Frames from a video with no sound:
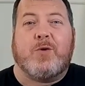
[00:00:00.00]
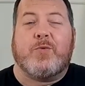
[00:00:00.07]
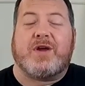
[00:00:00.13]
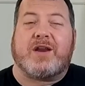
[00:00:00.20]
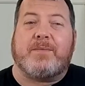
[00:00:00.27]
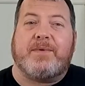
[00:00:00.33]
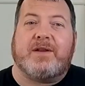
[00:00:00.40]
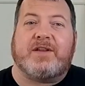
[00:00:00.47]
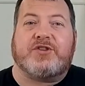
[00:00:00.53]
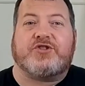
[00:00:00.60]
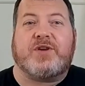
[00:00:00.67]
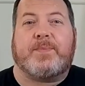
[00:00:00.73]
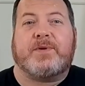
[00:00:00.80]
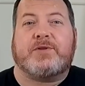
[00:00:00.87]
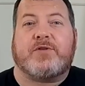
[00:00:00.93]
we can immediately
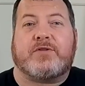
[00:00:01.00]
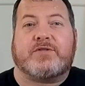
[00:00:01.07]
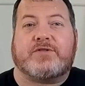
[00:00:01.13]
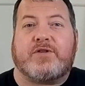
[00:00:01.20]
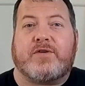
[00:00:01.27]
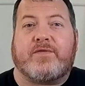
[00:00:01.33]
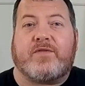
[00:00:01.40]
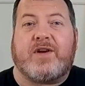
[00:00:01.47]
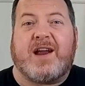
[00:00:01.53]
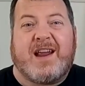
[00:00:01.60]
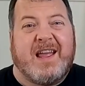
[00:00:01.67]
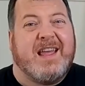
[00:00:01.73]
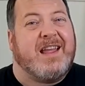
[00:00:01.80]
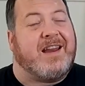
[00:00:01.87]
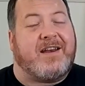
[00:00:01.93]
jump into our stir fry